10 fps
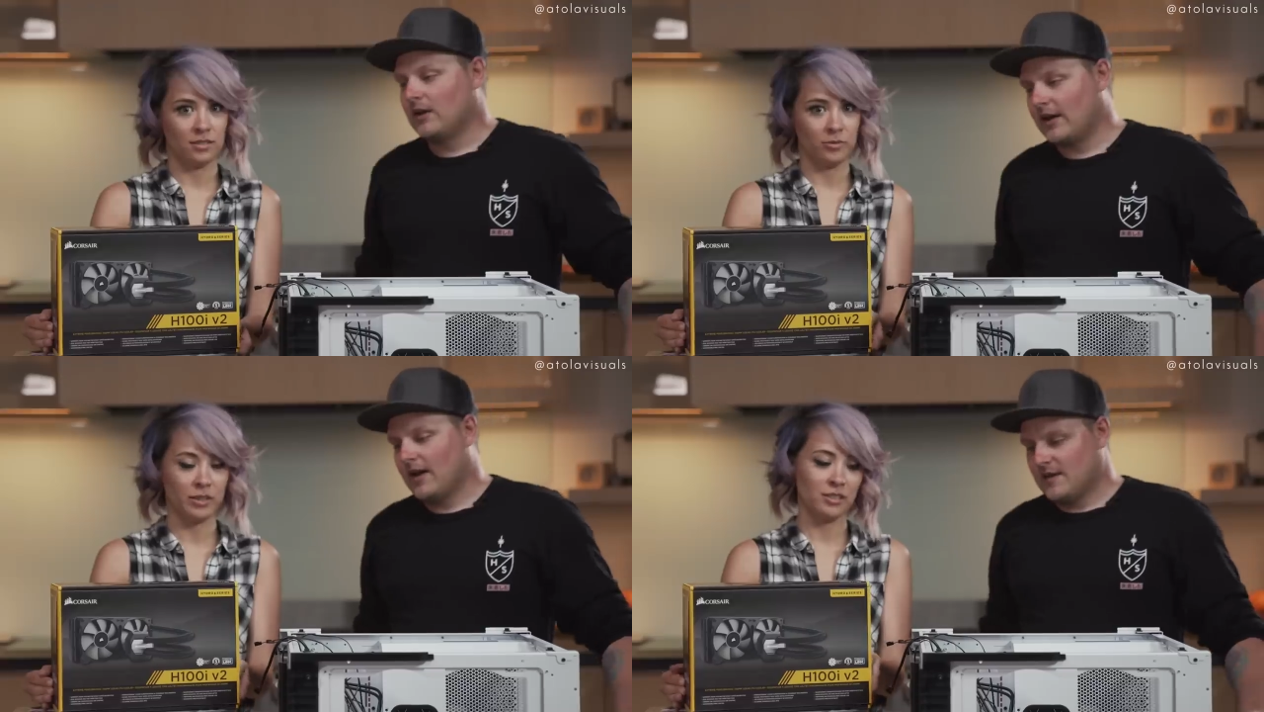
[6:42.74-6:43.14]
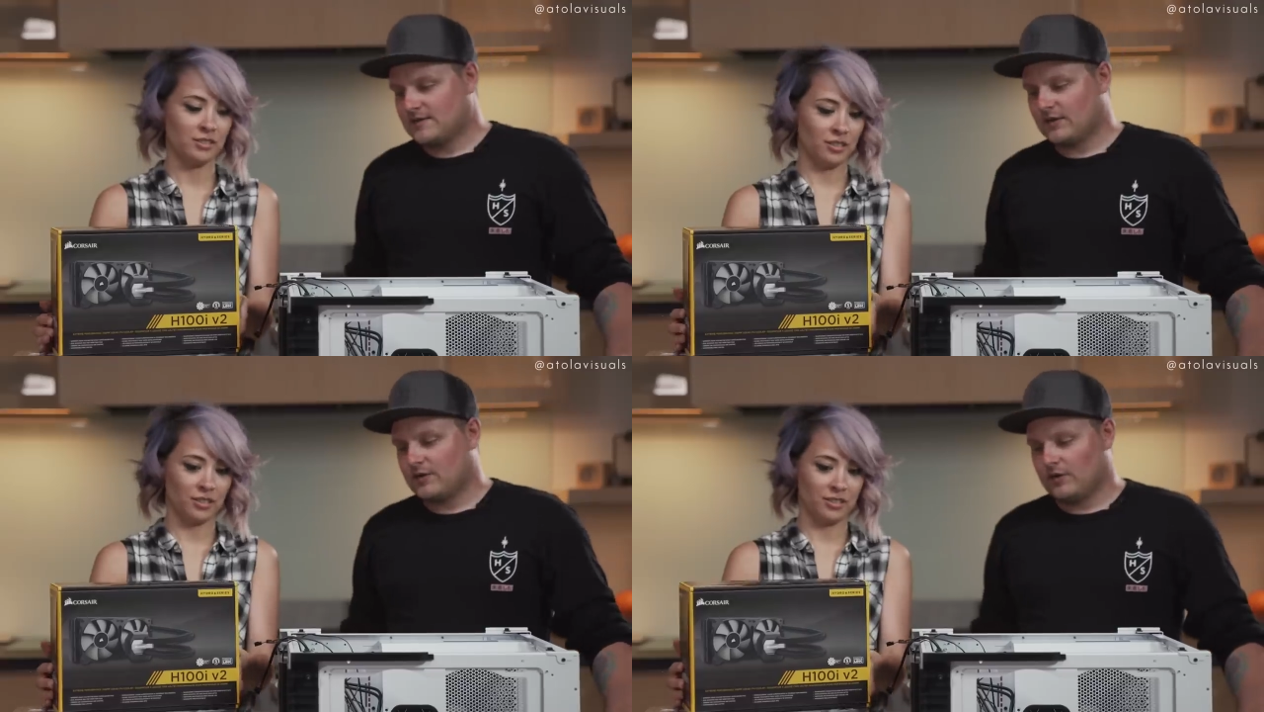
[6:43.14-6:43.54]
Speaker 1: Okay,
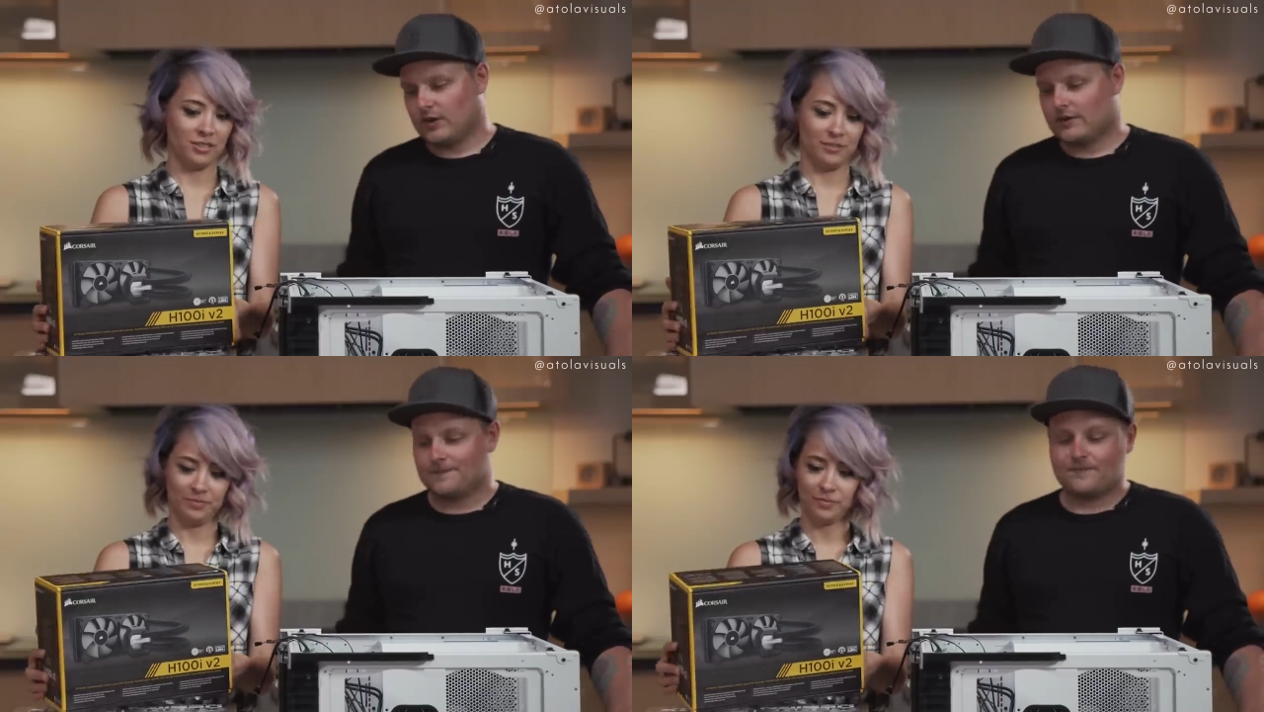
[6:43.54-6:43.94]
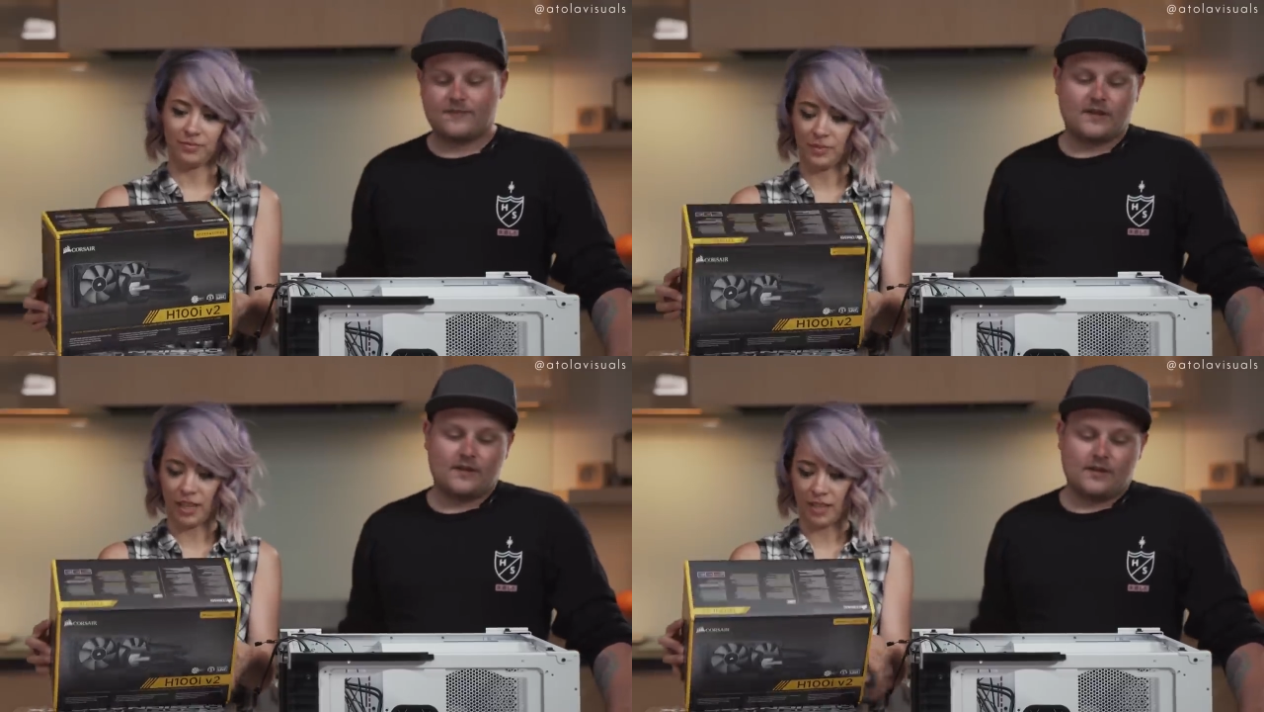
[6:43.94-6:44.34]
so cooler.
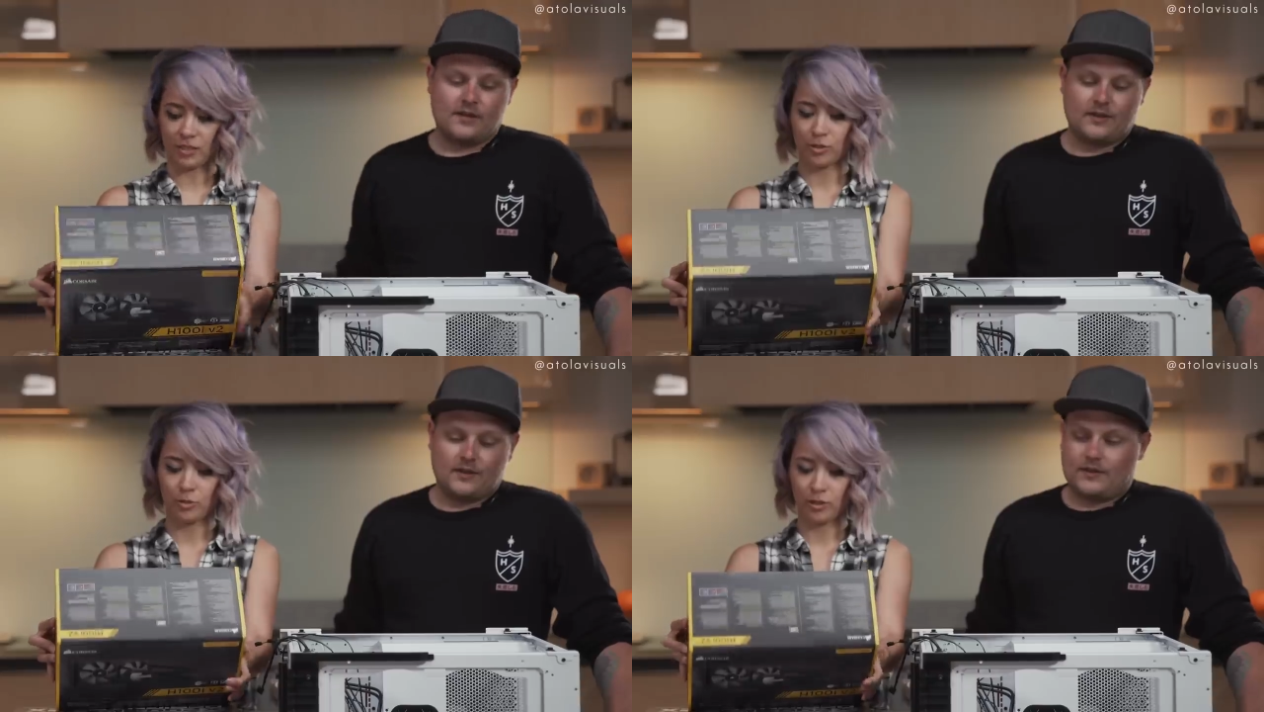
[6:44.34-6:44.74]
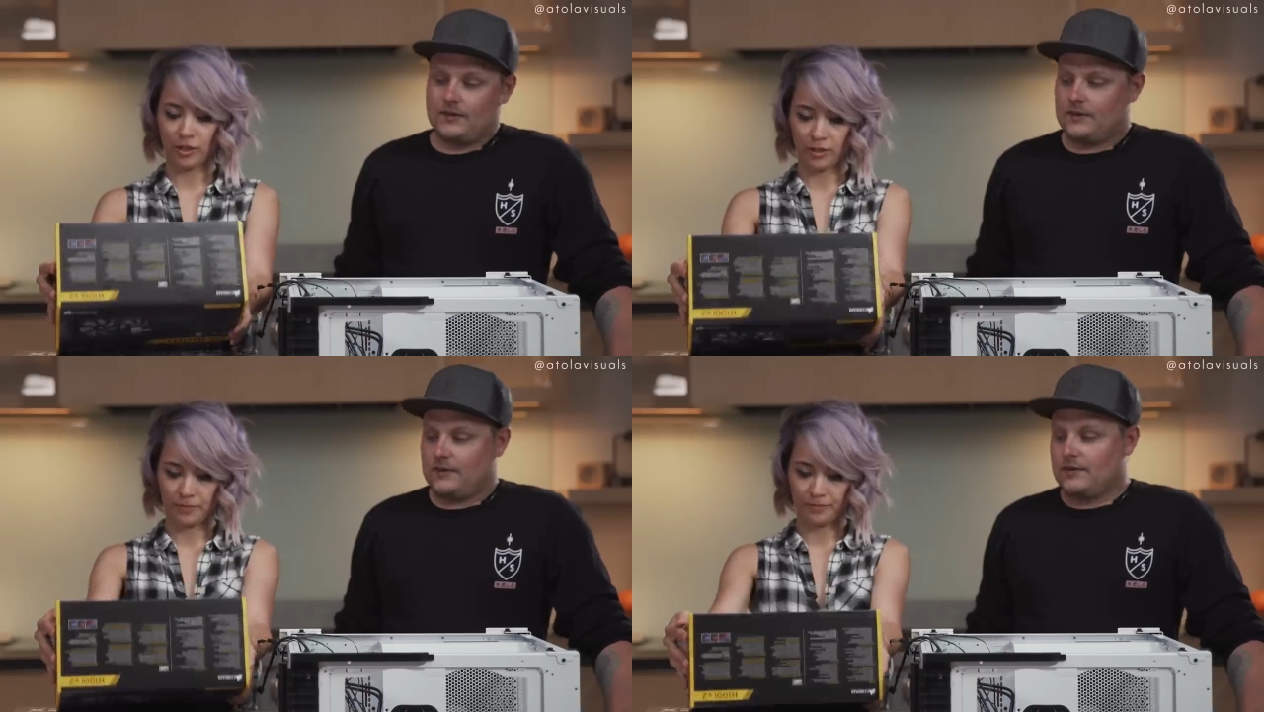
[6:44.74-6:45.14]
Yes,
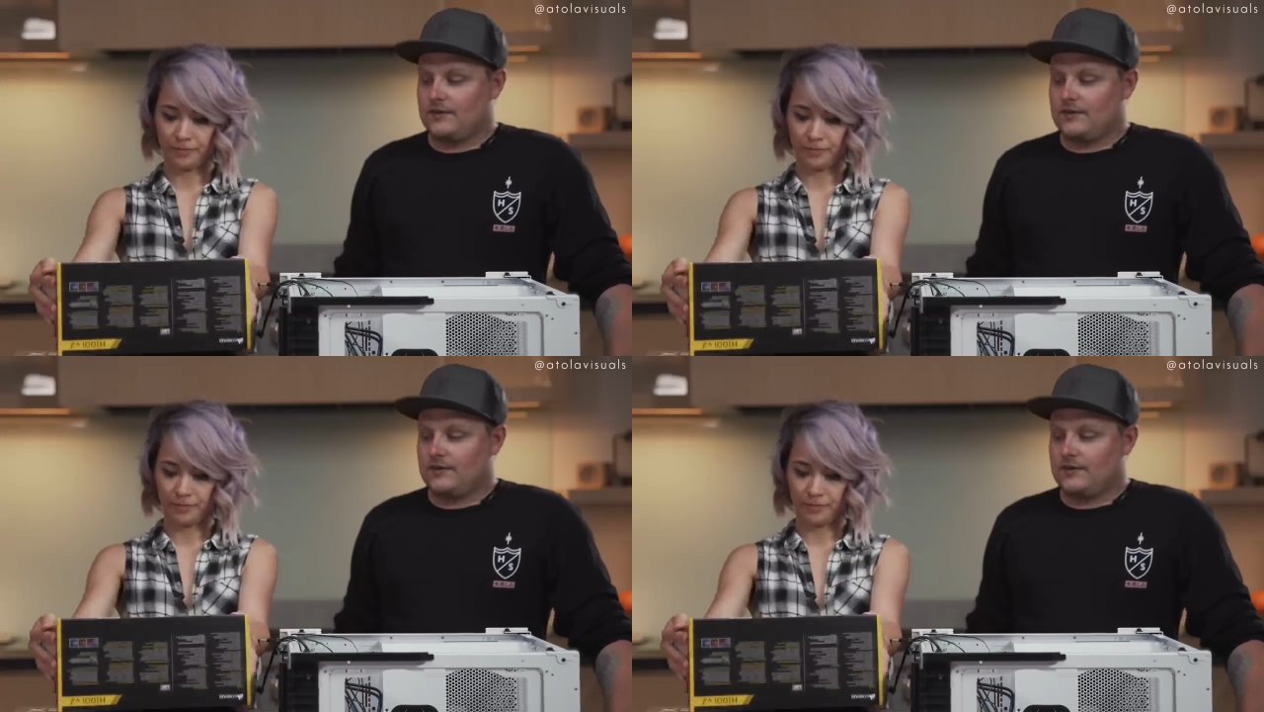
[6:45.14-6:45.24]
cooler.